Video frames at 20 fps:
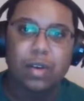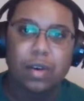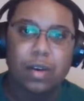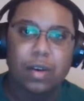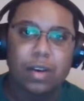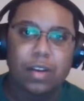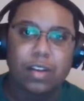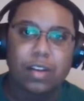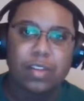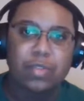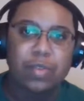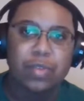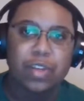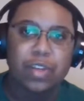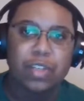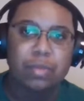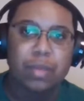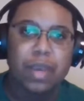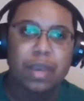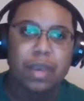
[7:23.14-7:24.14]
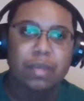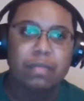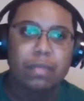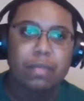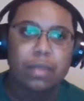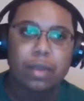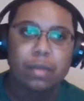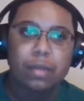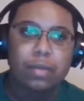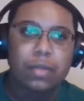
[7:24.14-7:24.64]
on his resume,
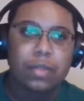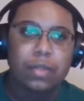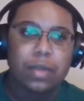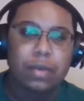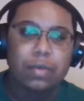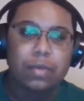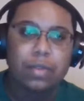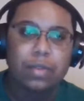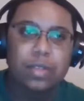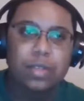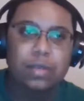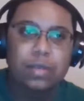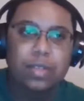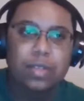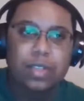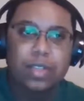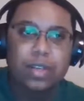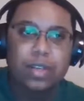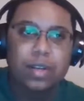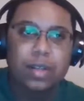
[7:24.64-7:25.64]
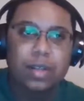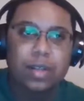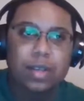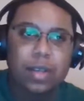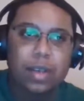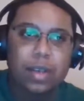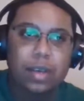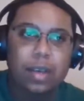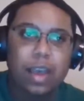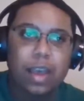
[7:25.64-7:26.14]
it was it was it was certainly
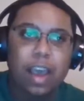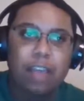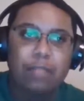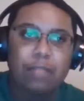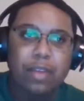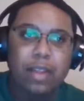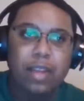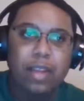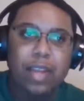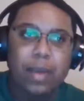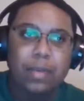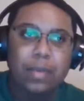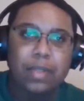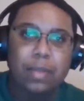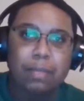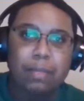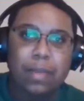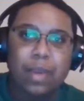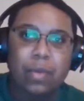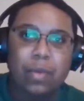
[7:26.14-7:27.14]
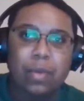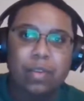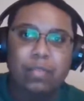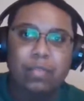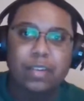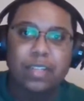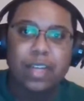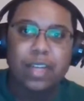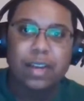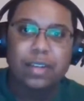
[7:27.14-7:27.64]
a, uh, I felt like that was a big win for
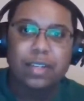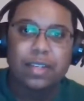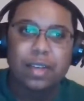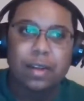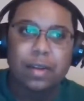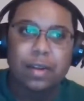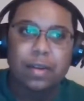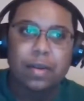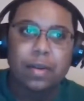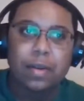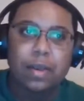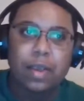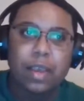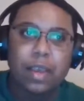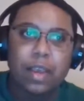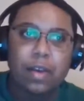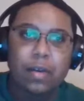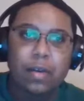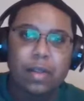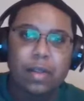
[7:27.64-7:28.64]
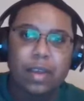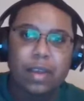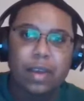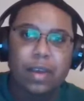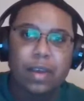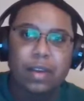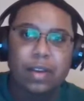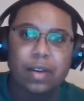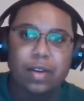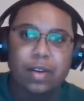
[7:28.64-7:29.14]
Tatiana early
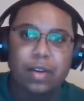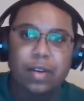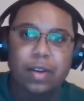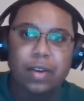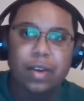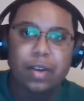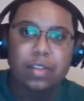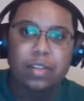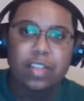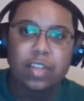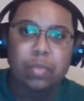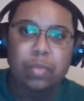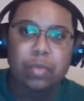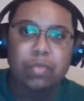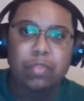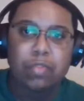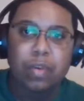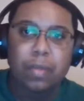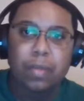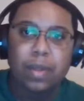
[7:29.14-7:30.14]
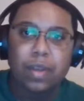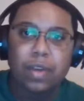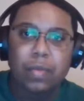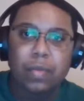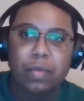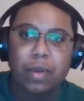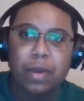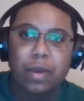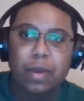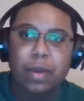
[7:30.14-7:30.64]
on in her young super formula
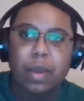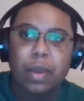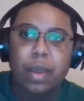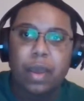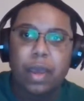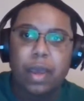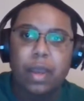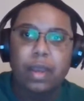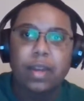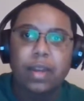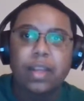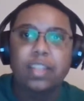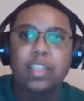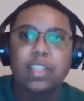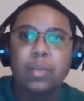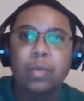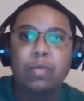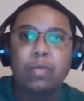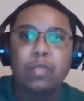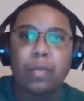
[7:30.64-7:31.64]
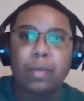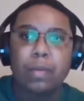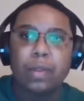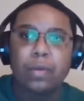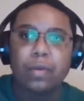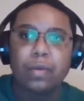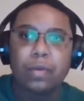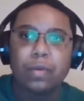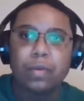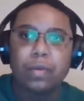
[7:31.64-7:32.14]
career. And the next super formula
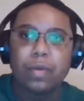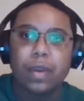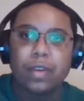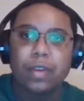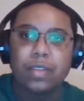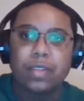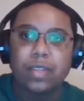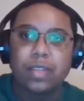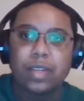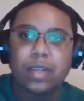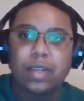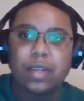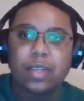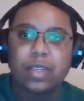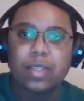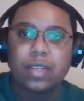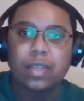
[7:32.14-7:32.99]
race is gonna